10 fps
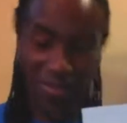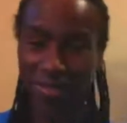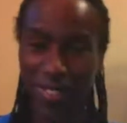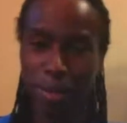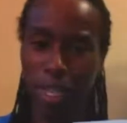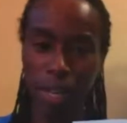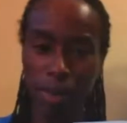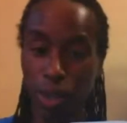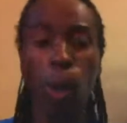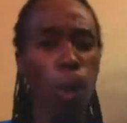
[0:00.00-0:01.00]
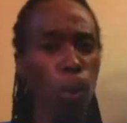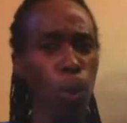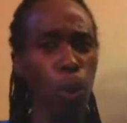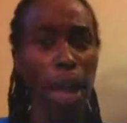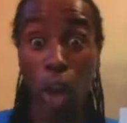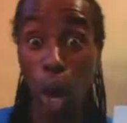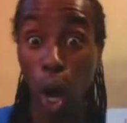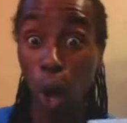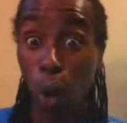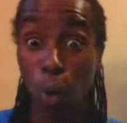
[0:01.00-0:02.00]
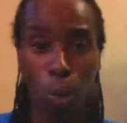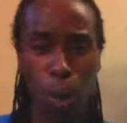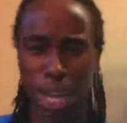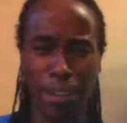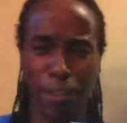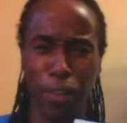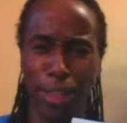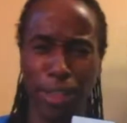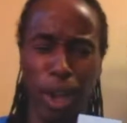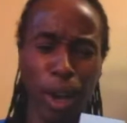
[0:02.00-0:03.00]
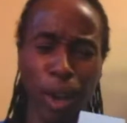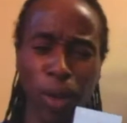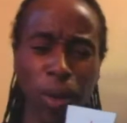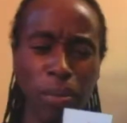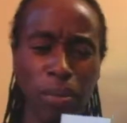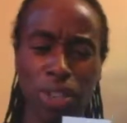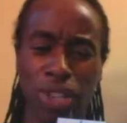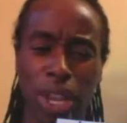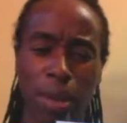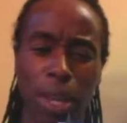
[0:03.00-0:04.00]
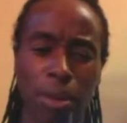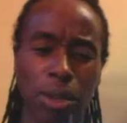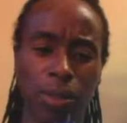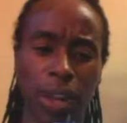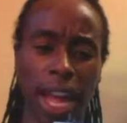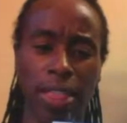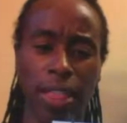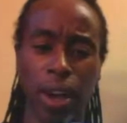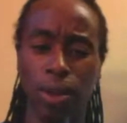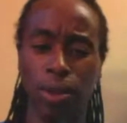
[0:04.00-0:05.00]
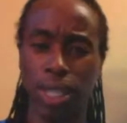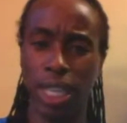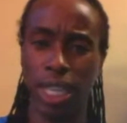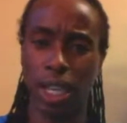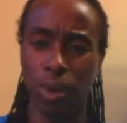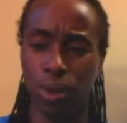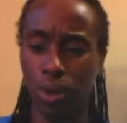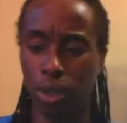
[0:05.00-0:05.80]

Sometimes you, oh, and the O. We can't forget the O. Miss JB almost forgot the O, silly goose.